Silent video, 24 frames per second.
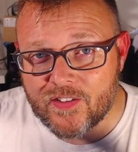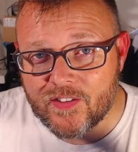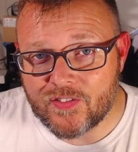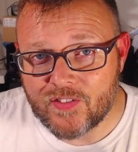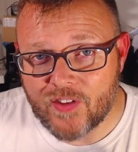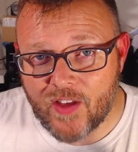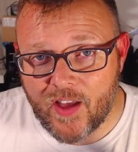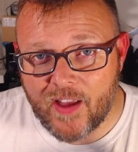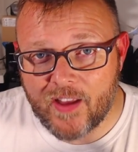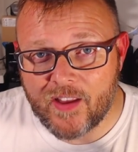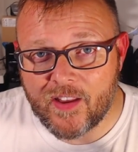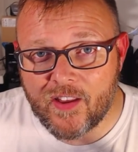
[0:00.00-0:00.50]
to
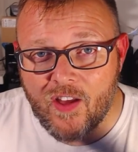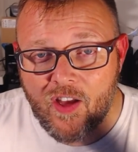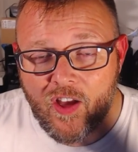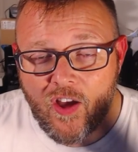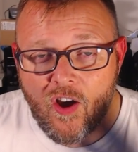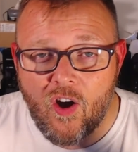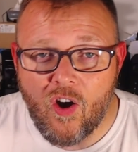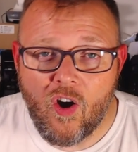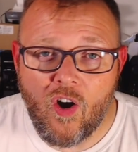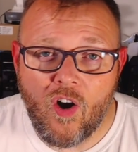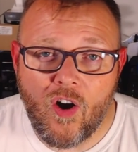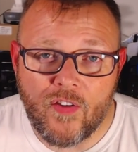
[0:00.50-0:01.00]
site
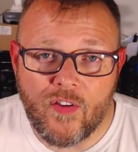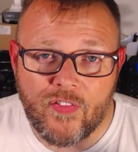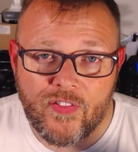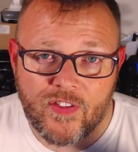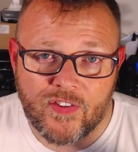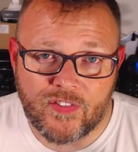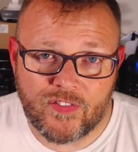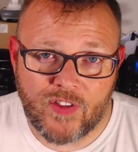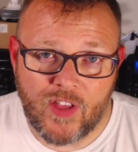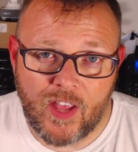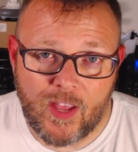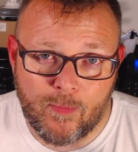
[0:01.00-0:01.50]
on the
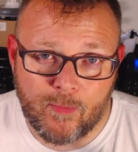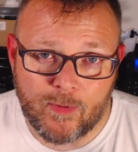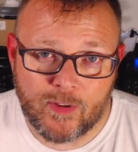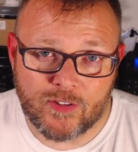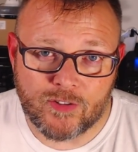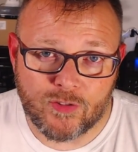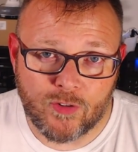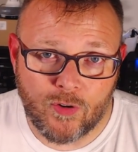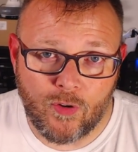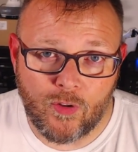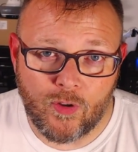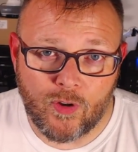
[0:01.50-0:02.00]
same
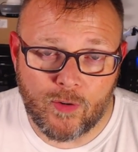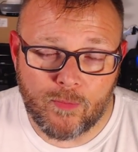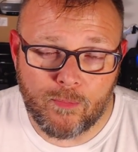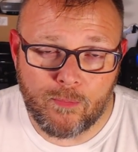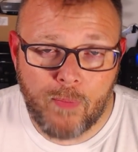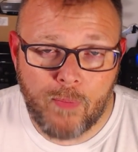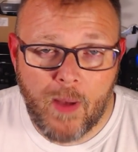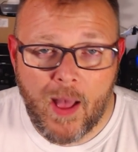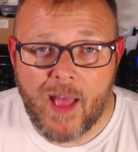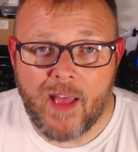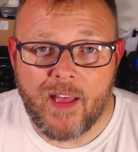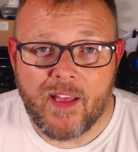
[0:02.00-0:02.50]
controller.
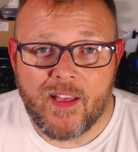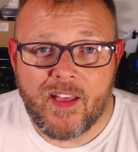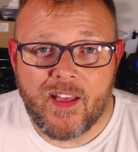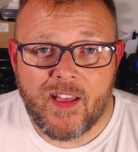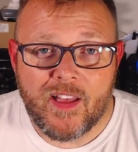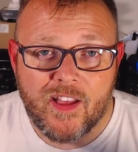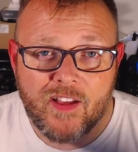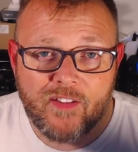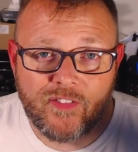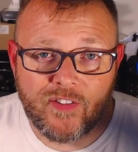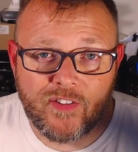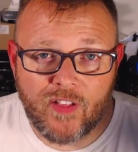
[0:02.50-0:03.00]
But
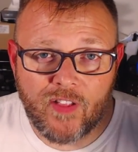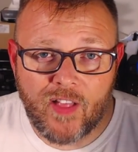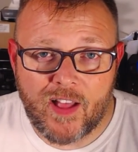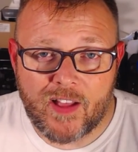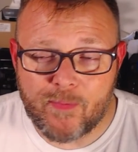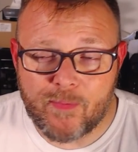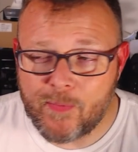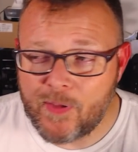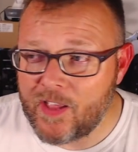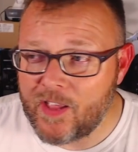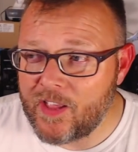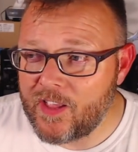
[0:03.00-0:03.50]
if you're
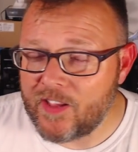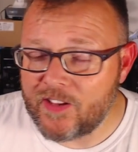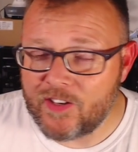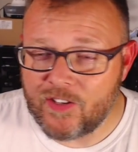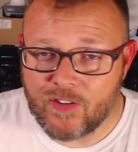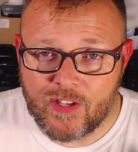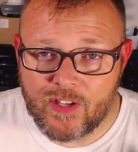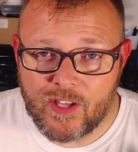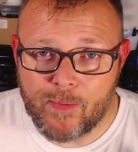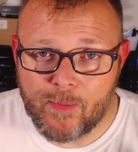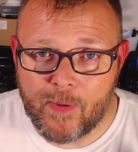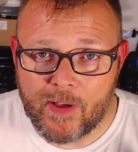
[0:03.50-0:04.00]
like me and
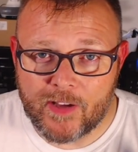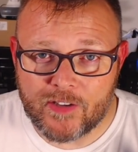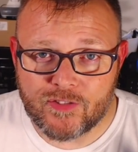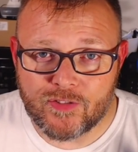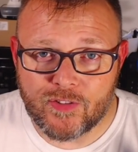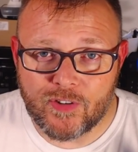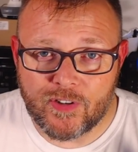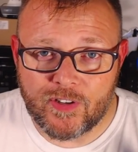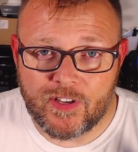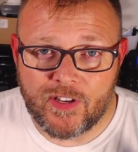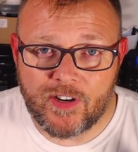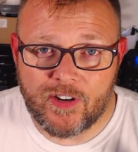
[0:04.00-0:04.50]
you keep
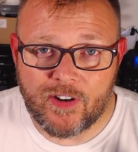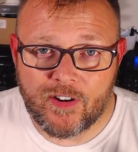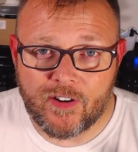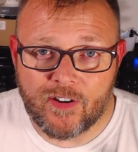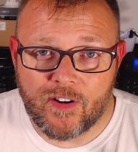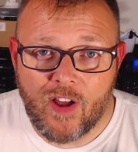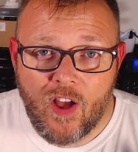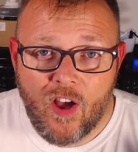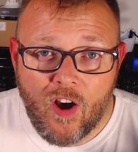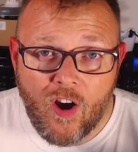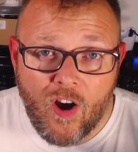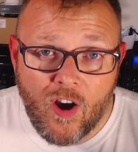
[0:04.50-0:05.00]
extra gear
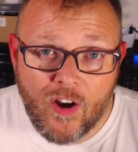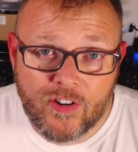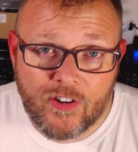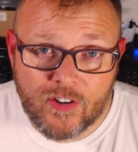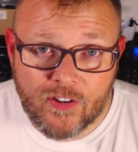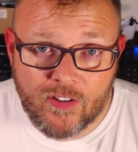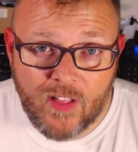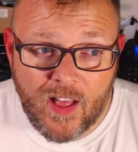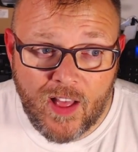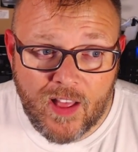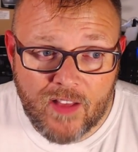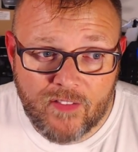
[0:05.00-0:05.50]
on
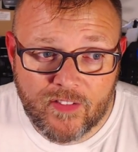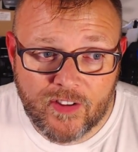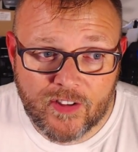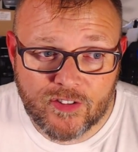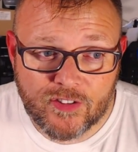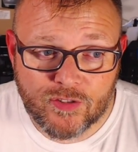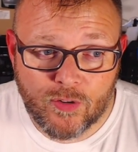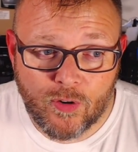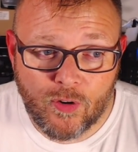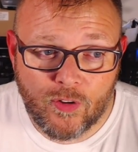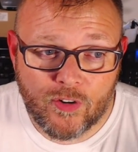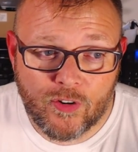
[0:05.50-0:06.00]
your live
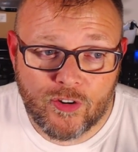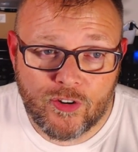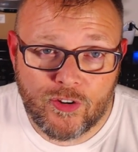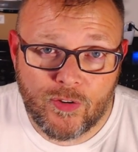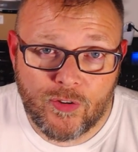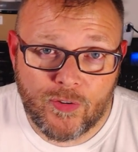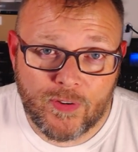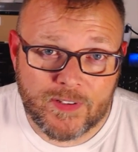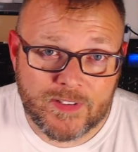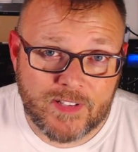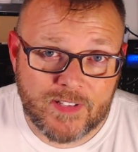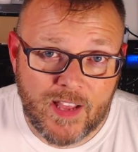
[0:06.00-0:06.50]
controller,
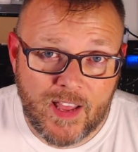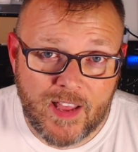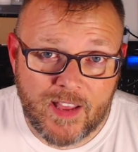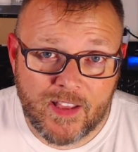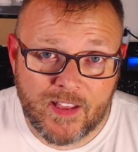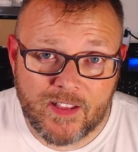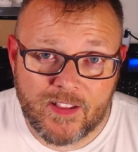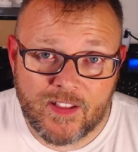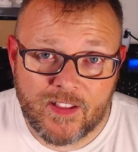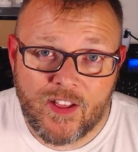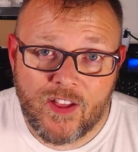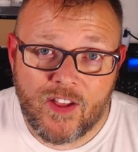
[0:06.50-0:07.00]
you can take
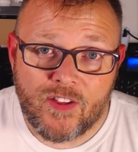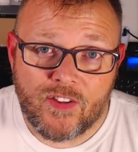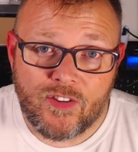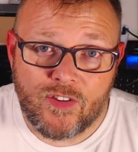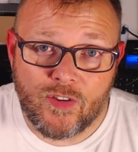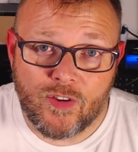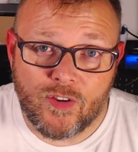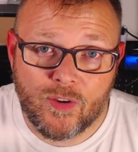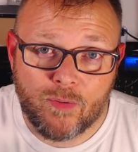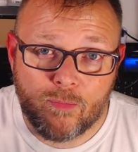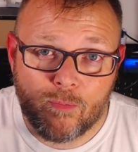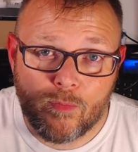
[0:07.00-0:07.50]
it,
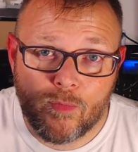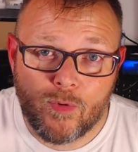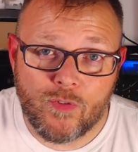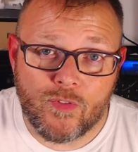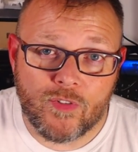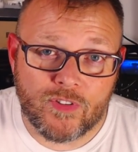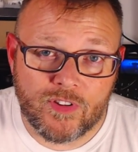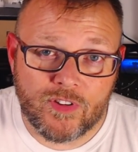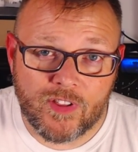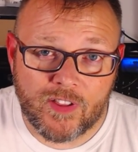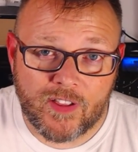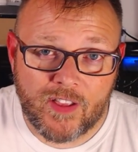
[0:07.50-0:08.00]
you can move
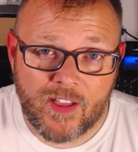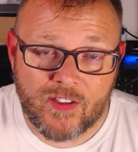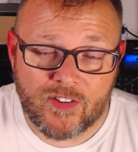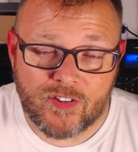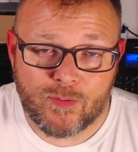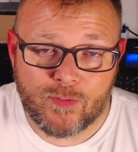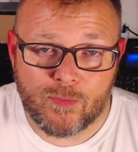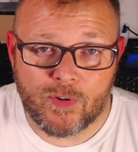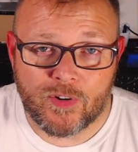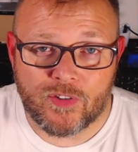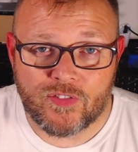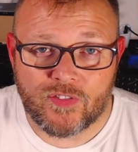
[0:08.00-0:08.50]
it to the
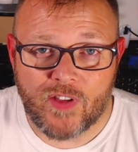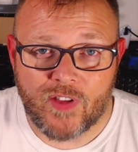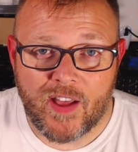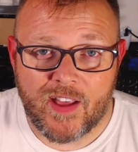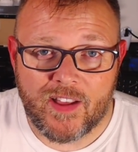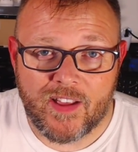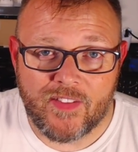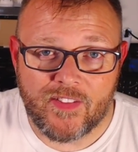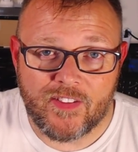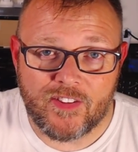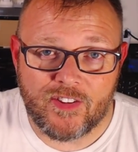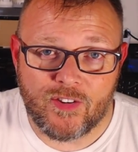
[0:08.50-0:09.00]
customer
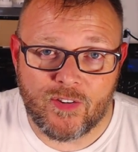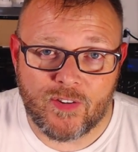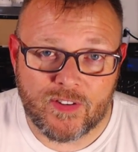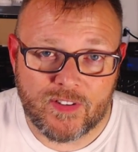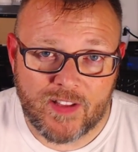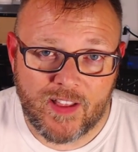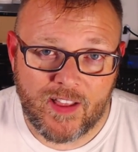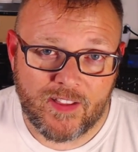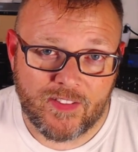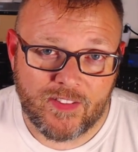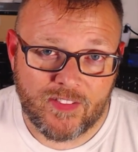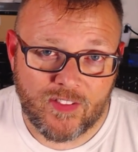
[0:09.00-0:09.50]
site and then you can
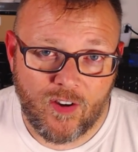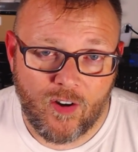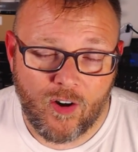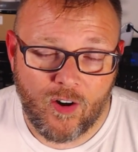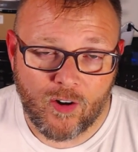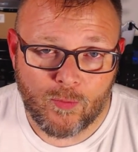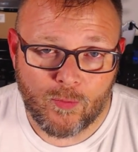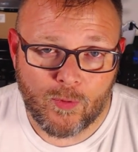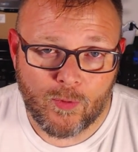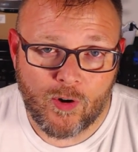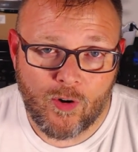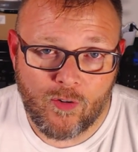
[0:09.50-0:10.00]
take the
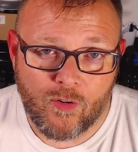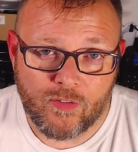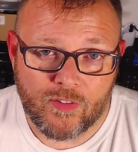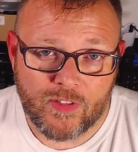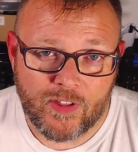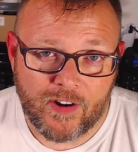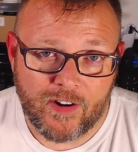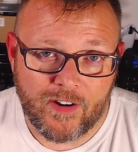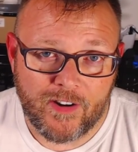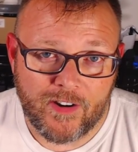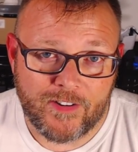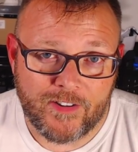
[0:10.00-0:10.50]
hardware over
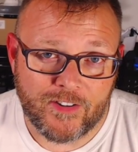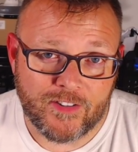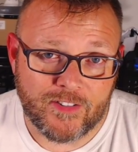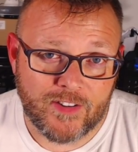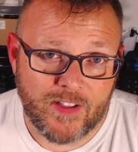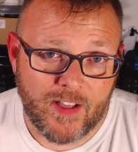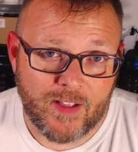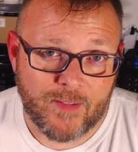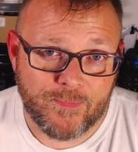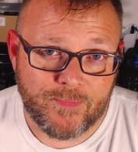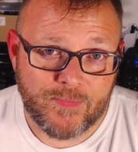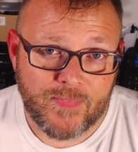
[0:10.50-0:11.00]
there and you're
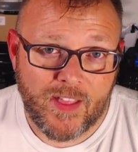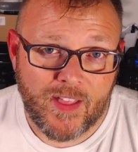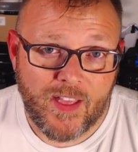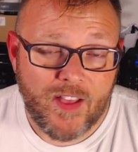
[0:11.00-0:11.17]
done.